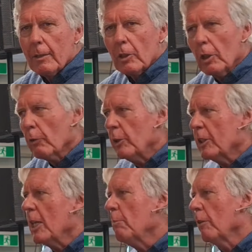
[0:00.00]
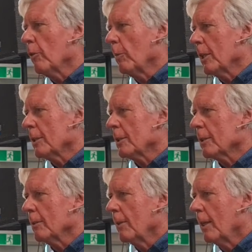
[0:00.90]
So God redeemed me from
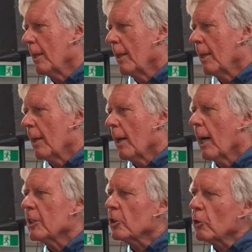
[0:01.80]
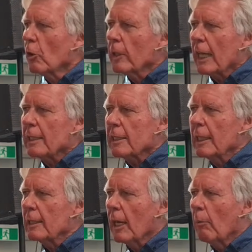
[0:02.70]
this. I saw that
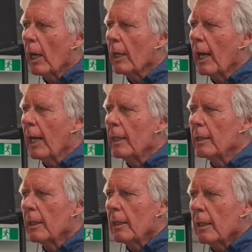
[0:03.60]
thing down my line.